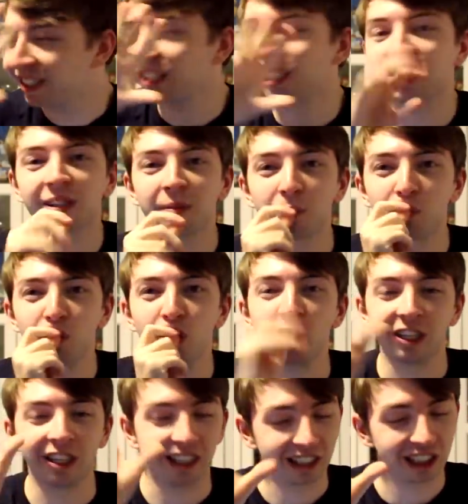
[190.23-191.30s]
Just
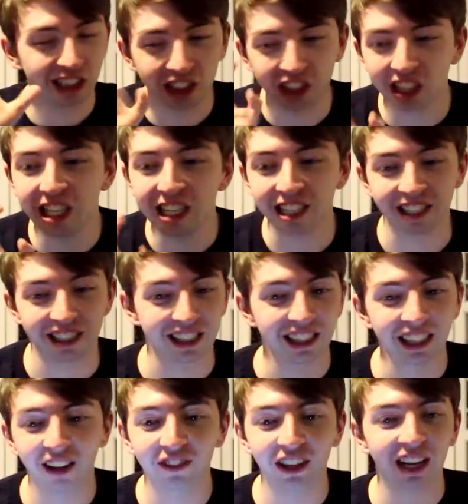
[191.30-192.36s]
oh, genius.
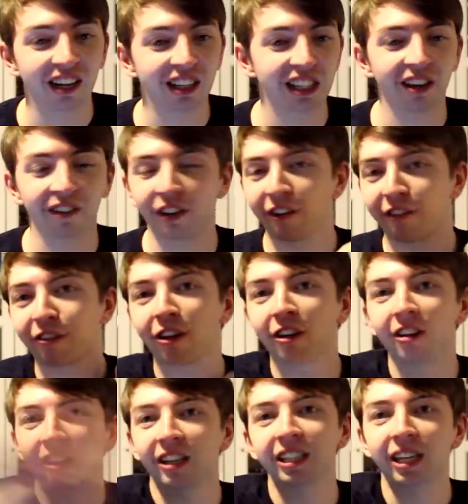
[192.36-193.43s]
Love that kind of stuff. You can throw
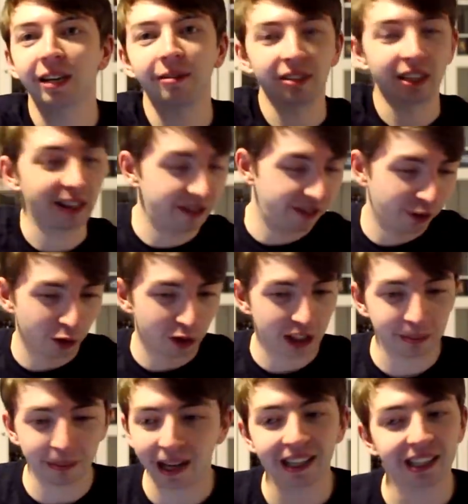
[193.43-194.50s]
your lightsaber and then force
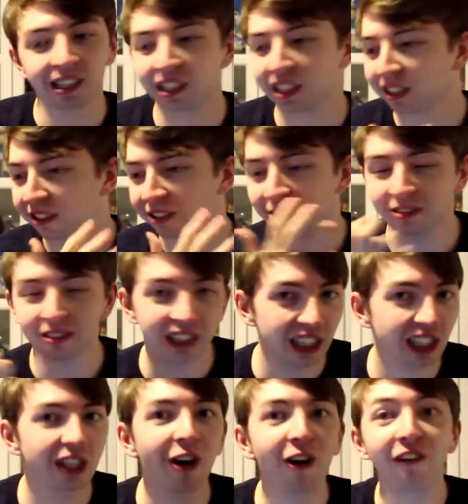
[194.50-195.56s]
it back. Just
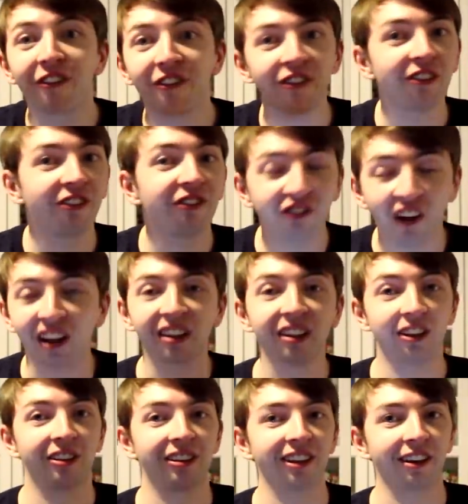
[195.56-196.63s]
so fun
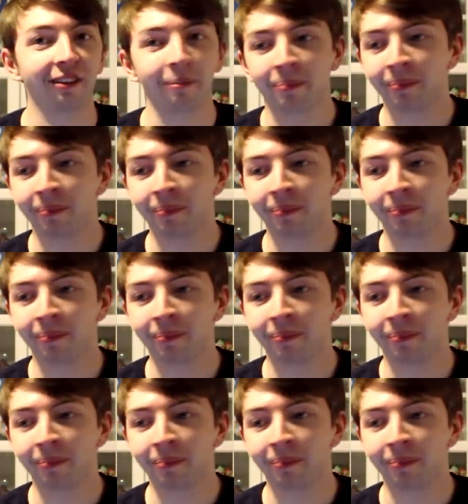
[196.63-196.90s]
looking.